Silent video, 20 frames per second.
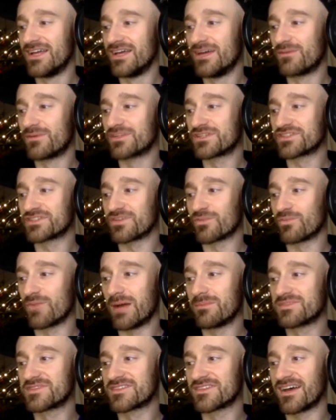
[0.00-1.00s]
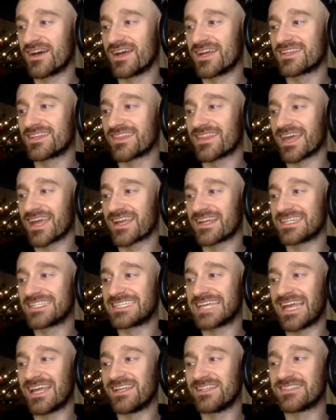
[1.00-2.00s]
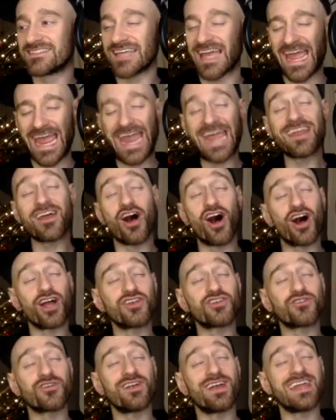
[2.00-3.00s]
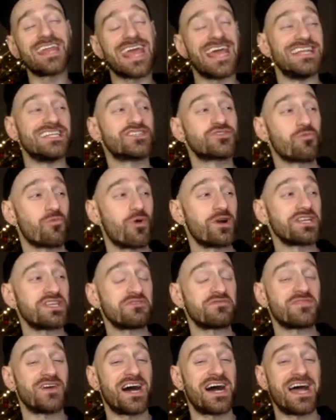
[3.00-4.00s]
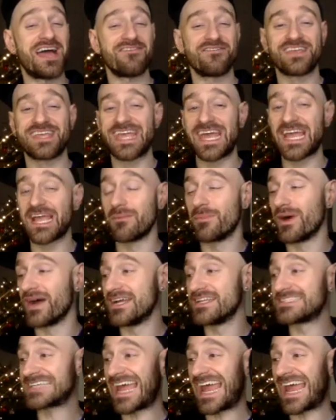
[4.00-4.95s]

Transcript: which is a website that contains 825 gigabytes.